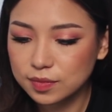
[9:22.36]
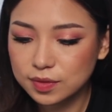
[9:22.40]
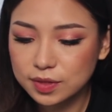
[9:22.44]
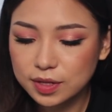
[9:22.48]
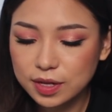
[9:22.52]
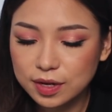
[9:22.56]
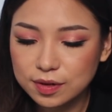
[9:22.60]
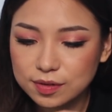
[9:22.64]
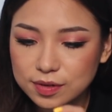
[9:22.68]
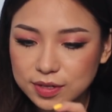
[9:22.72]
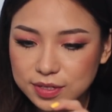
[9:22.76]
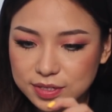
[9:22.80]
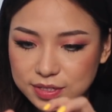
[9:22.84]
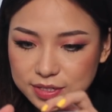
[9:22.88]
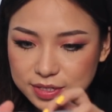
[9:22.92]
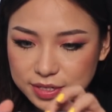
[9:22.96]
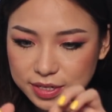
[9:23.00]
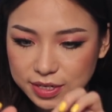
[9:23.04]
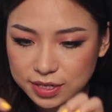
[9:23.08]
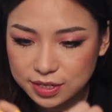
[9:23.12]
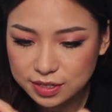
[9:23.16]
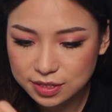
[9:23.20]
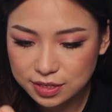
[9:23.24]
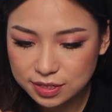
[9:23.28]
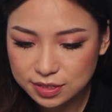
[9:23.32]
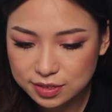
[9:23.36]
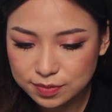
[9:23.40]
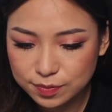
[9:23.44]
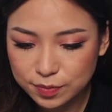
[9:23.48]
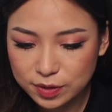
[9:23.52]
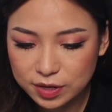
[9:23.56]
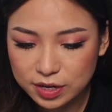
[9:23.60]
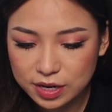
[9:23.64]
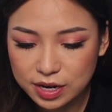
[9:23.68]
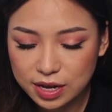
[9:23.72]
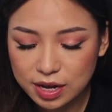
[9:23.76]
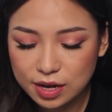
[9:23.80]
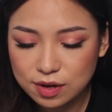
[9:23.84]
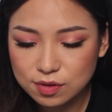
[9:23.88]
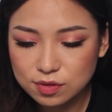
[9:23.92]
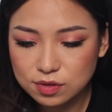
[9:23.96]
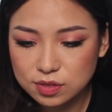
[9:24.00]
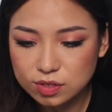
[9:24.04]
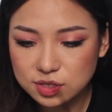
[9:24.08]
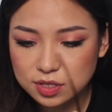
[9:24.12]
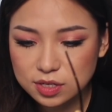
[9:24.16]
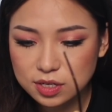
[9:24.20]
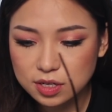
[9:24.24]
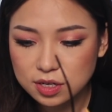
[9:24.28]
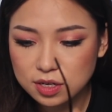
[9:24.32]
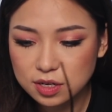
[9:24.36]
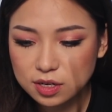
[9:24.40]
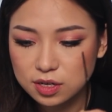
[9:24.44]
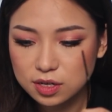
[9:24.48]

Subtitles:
Now let's take this one out.